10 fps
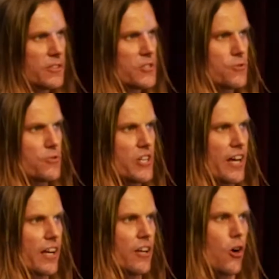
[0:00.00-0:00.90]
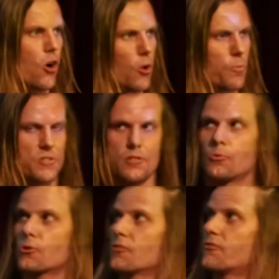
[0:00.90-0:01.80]
he still needs to check all
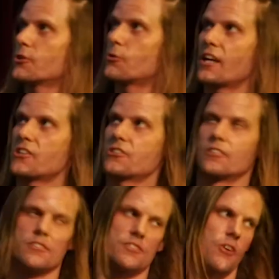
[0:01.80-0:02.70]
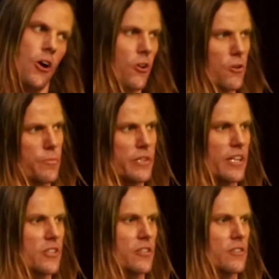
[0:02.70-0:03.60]
possible configurations, all
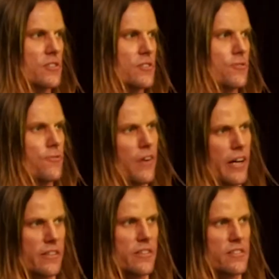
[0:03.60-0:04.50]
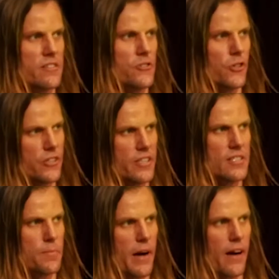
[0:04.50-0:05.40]
combinations, to find this
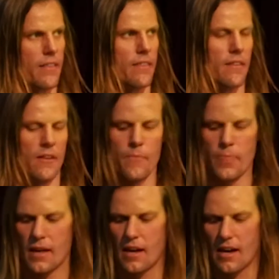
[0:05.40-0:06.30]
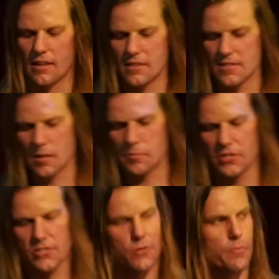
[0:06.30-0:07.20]
shortest path. And
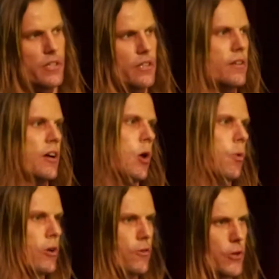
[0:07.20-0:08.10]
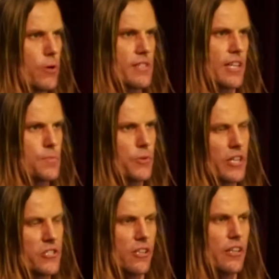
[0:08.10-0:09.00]
this appears to be one of those
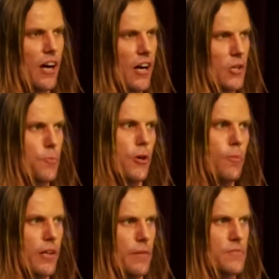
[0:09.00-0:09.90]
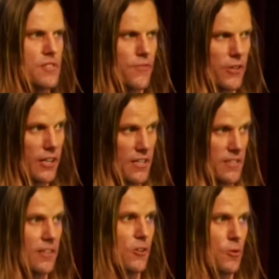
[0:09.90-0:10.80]
exponentially hard problems for
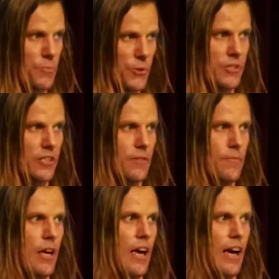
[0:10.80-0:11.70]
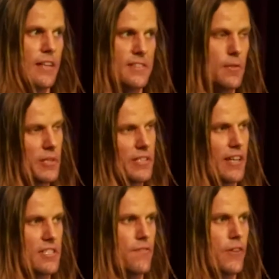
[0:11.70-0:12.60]
a classical computer and
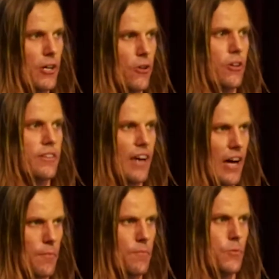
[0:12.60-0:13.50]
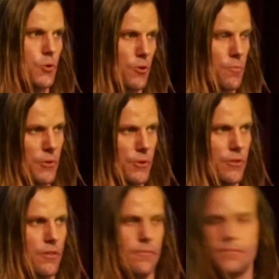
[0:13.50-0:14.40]
simply takes a very long time to
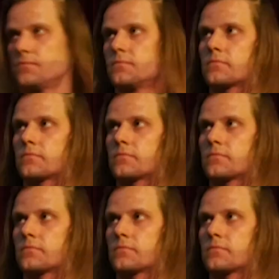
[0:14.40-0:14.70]
compute.